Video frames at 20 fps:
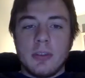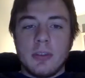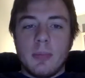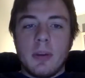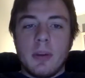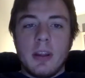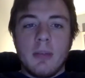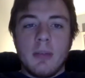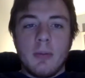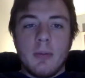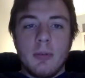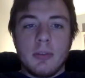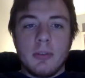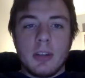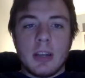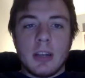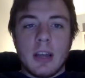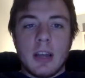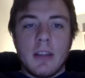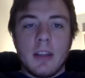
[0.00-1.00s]
a
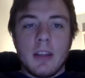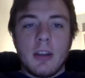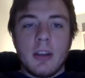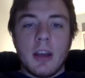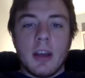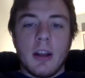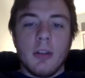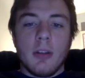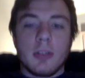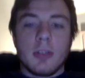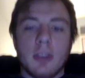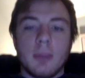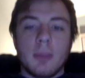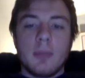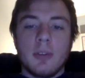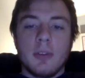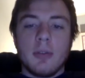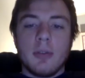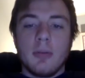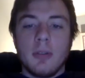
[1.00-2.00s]
guy that you kind of looked
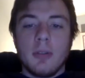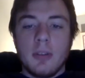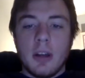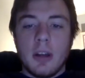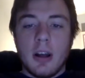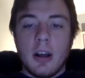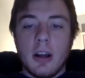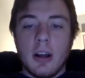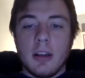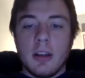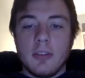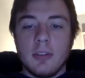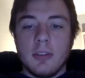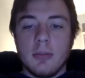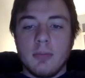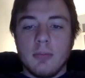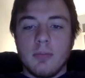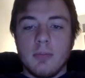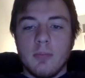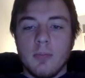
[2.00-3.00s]
up to as
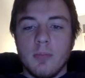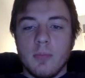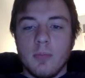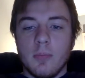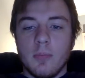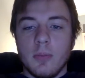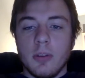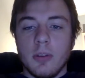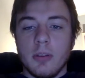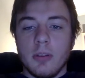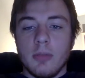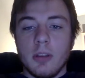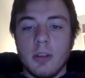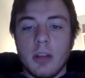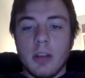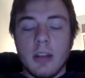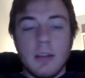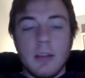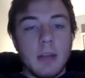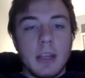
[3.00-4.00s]
you
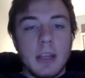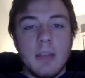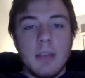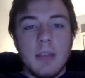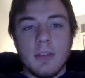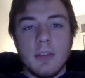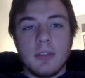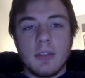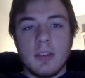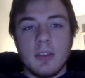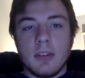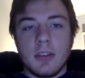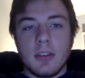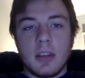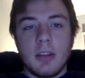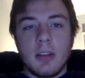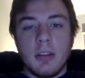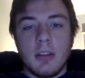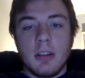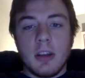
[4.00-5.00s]
like even just as a
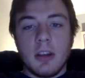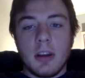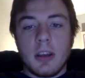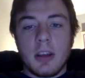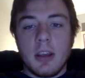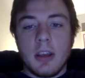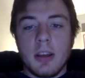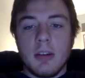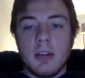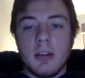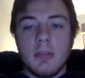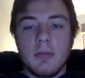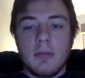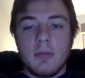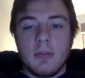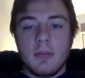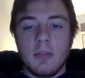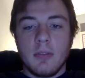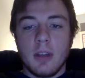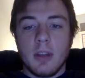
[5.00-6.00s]
young kid
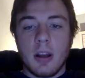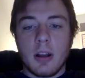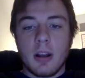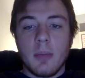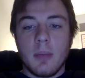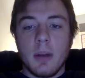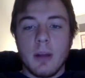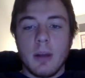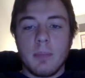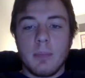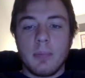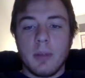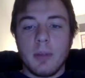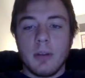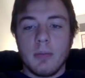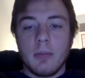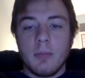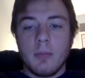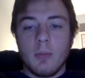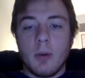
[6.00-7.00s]
coming up
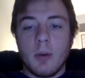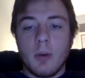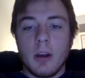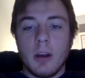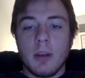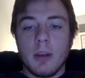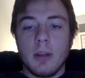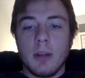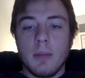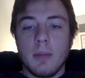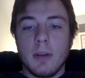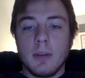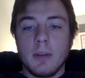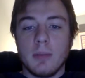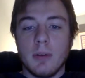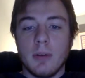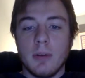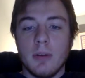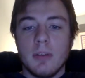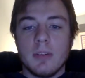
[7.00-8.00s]
and wanting to play
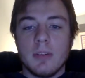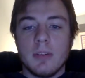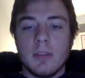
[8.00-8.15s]
baseball?